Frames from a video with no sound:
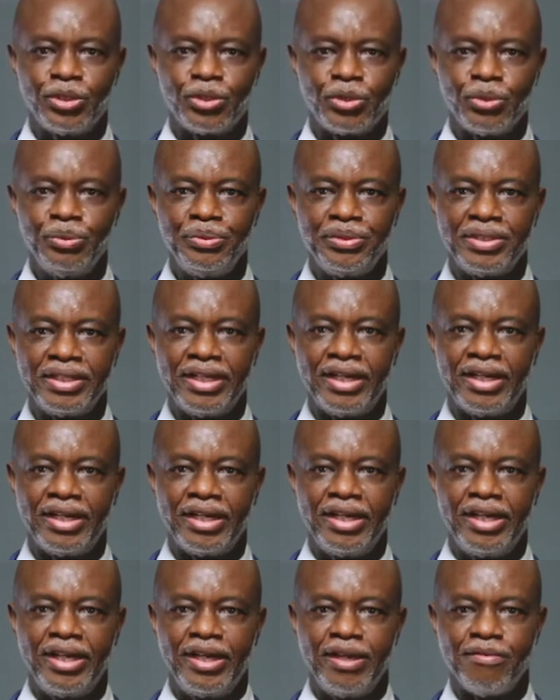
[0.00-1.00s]
to
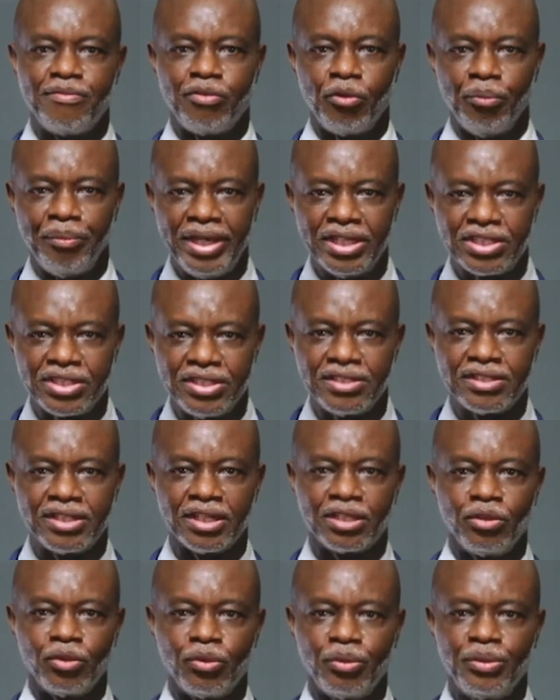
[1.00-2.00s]
their information
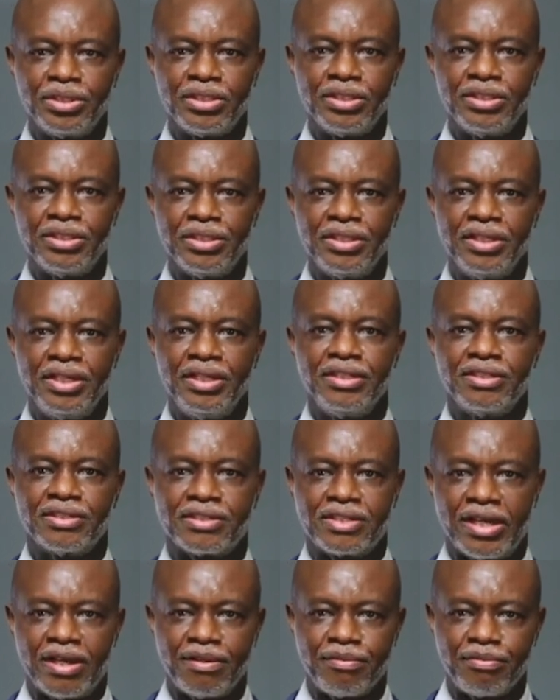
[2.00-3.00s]
technology
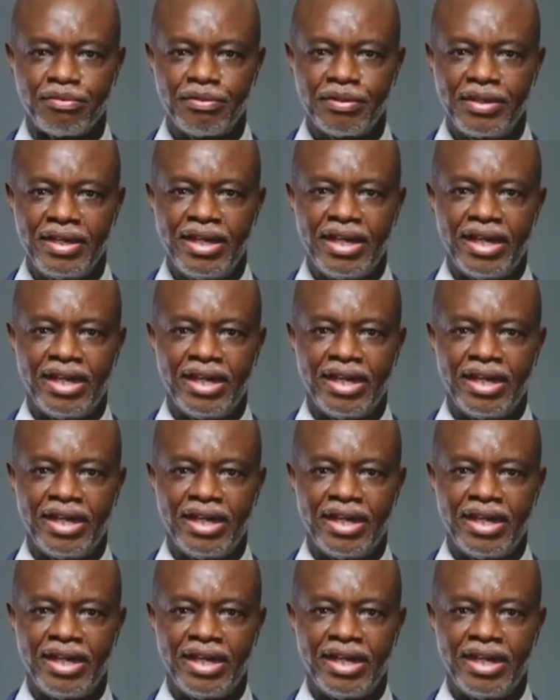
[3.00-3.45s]
staff